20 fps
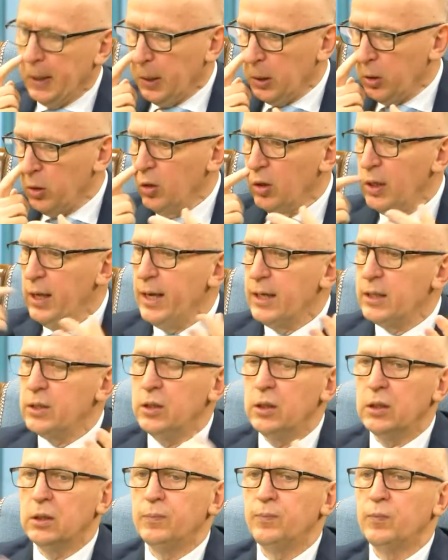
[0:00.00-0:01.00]

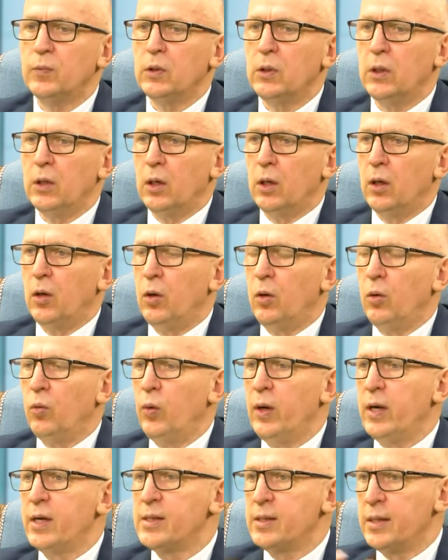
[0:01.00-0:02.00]
collecting
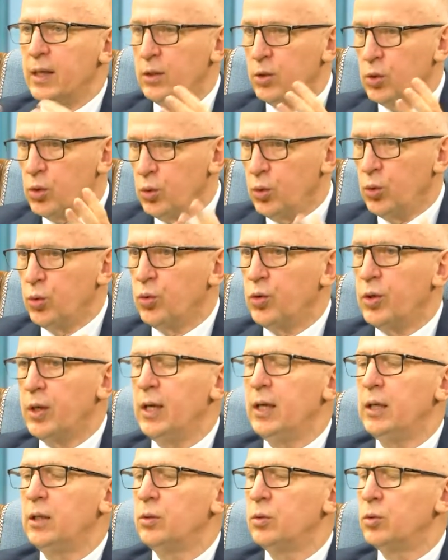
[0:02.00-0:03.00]
were sent to
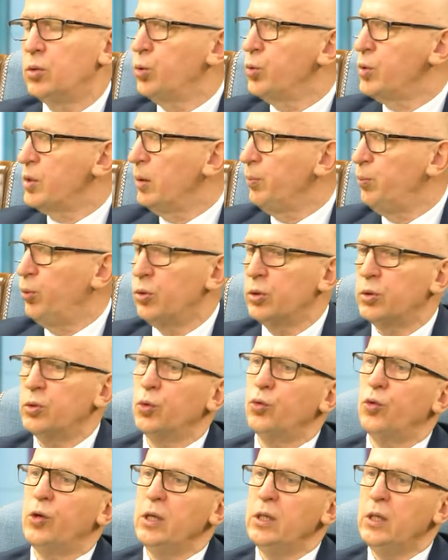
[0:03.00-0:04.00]
Ukraine to support
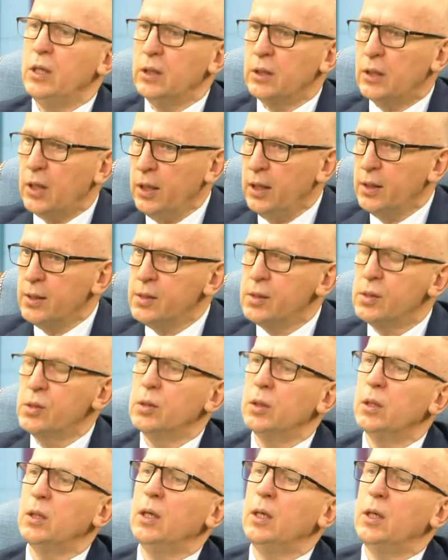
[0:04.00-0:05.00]
Ukrainian kids,
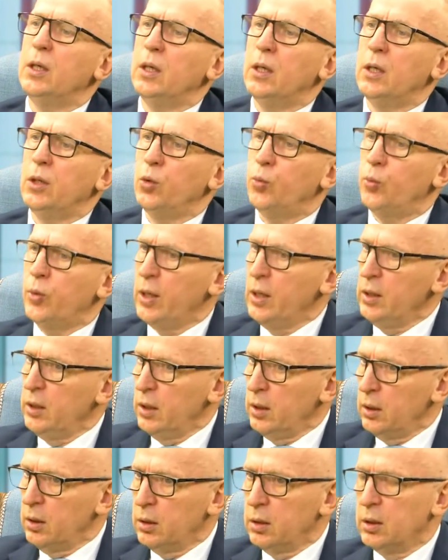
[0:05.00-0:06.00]

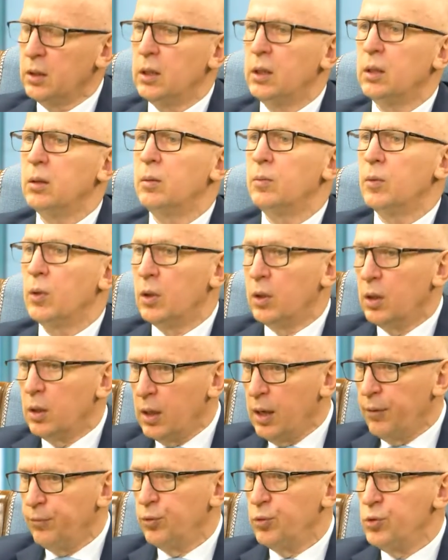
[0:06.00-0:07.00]
Ukrainian
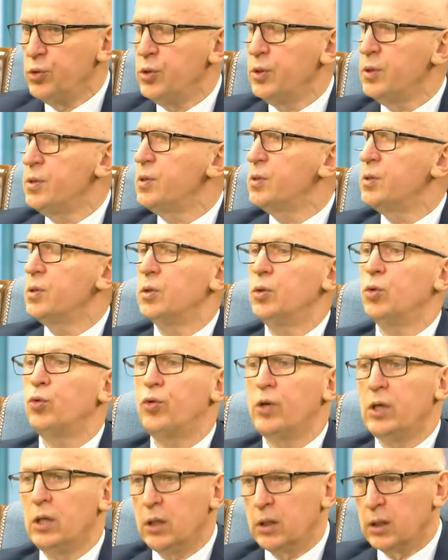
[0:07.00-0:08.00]
refugees,
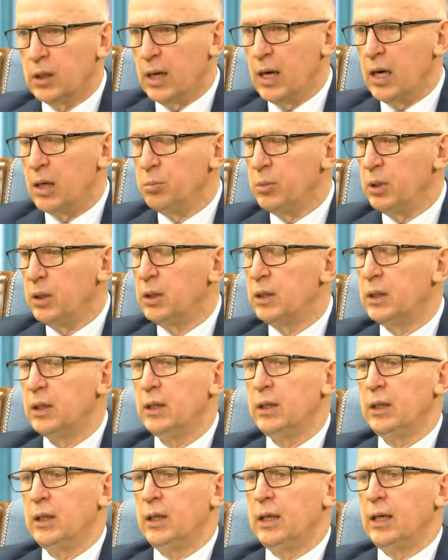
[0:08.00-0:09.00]
Ukrainian army,
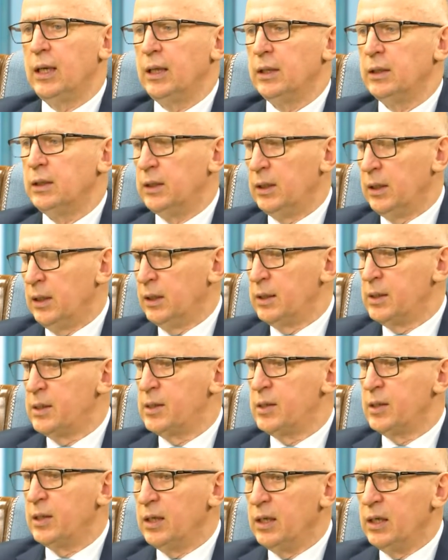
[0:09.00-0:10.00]
and
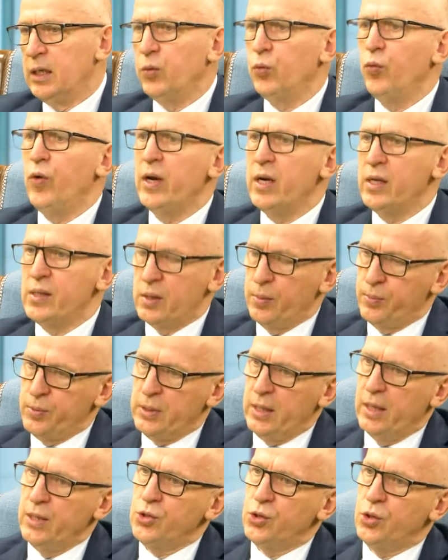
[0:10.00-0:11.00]
it's really very
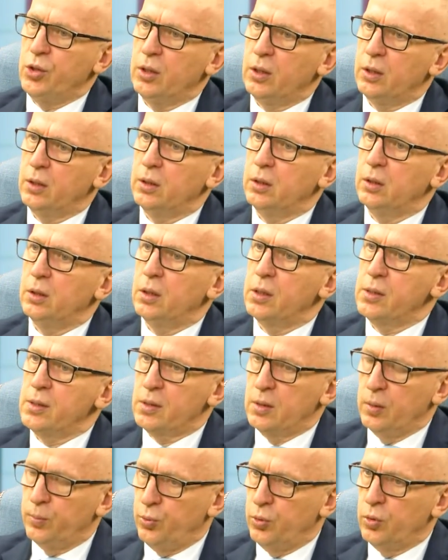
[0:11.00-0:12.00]
substantial
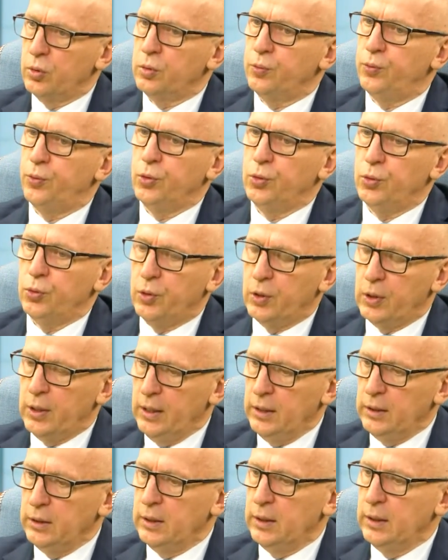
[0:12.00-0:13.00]
support for
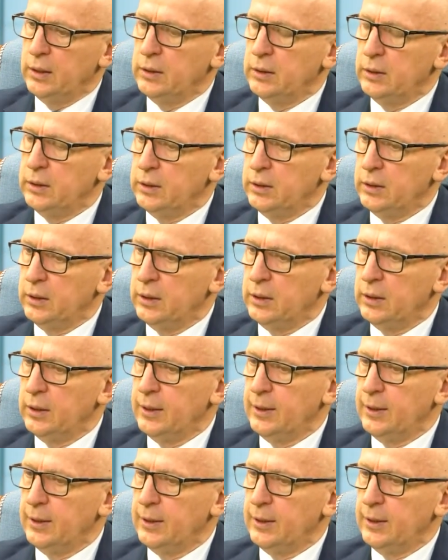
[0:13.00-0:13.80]
Ukraine, and